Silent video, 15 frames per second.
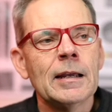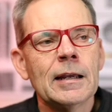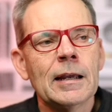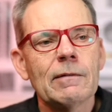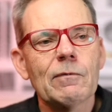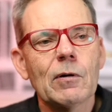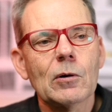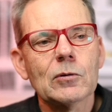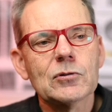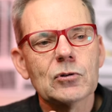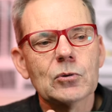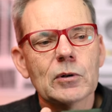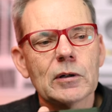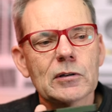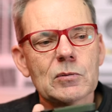If I was
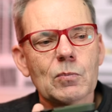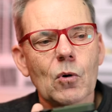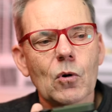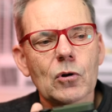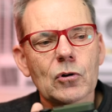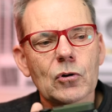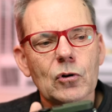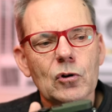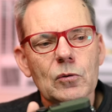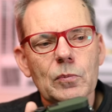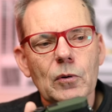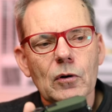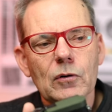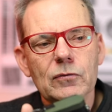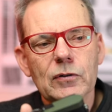doing a smaller group
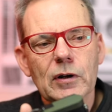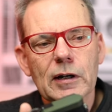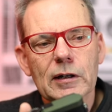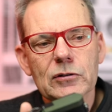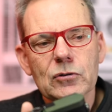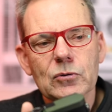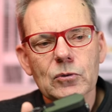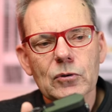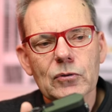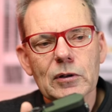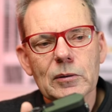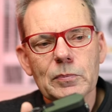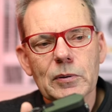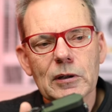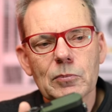of uh, two or
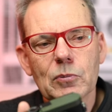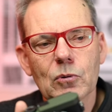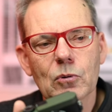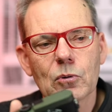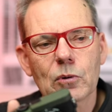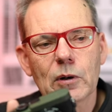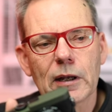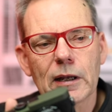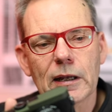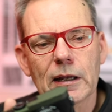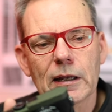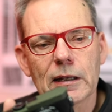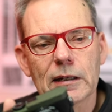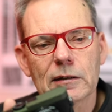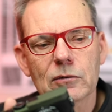three people
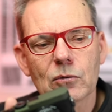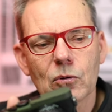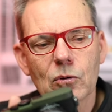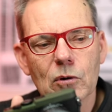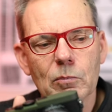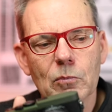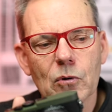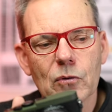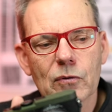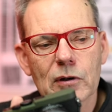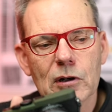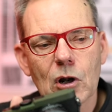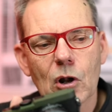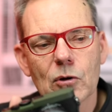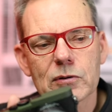and or more of a
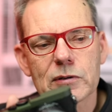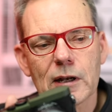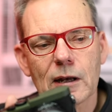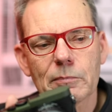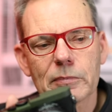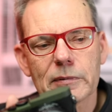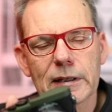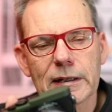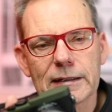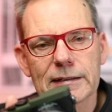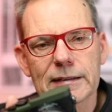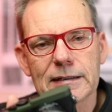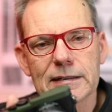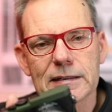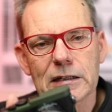close-up, then it
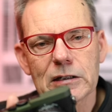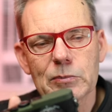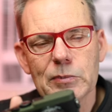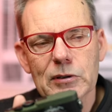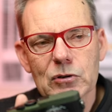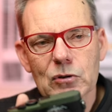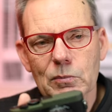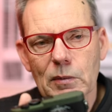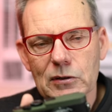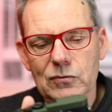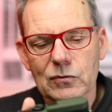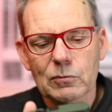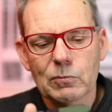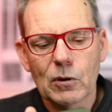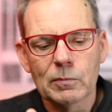didn't seem to be too much
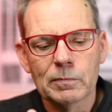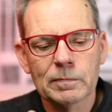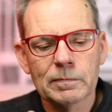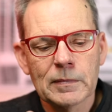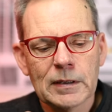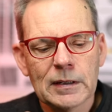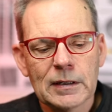of a problem.